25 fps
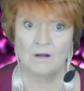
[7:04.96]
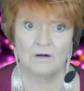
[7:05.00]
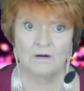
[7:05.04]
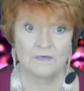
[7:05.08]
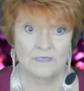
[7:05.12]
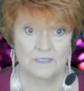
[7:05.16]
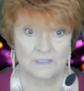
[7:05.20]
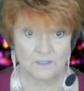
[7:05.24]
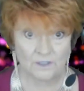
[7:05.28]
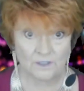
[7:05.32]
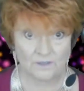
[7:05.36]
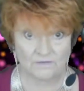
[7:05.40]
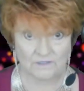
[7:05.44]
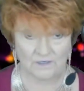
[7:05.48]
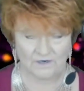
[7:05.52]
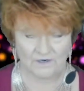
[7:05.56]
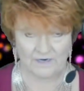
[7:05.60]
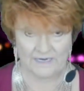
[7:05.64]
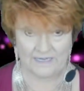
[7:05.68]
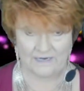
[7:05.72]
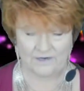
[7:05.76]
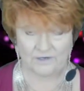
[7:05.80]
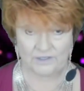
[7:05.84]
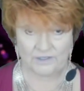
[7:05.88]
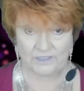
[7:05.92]
deserves our
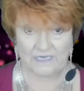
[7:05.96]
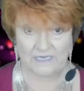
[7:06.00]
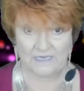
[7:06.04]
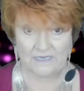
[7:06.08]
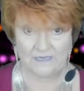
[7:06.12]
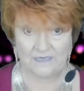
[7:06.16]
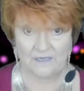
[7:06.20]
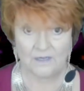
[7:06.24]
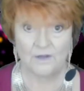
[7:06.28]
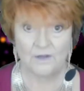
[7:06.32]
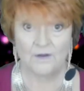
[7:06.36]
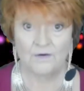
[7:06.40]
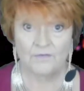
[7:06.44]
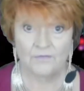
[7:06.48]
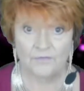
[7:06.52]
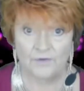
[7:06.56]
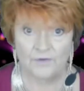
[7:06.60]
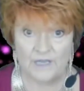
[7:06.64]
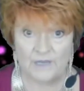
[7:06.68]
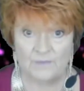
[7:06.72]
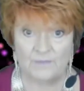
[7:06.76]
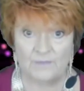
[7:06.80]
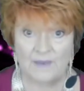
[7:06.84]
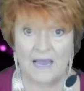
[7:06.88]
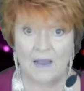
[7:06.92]
energy,
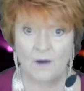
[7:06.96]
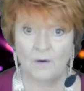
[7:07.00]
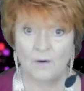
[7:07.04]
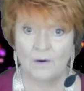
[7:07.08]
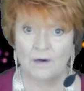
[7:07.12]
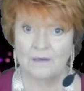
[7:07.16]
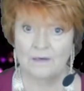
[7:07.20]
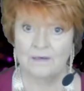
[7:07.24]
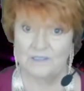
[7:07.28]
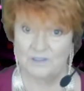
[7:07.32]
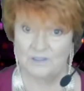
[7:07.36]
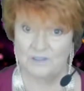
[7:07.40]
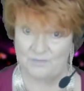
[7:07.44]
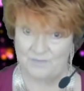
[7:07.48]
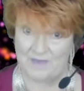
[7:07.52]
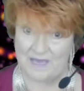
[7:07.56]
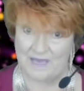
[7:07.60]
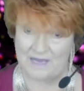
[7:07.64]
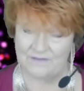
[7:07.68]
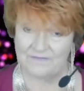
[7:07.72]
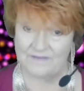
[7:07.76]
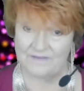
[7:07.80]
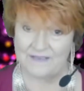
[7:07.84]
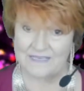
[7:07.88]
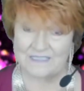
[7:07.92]
freeing power to
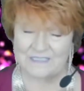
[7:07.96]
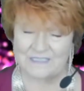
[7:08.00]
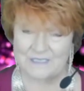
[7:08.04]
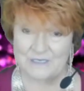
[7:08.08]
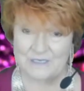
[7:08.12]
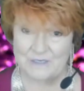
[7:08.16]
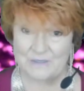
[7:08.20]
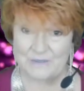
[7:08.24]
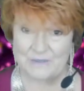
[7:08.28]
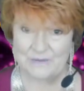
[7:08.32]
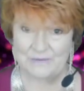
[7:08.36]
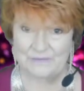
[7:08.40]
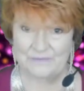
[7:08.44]
manifest anew.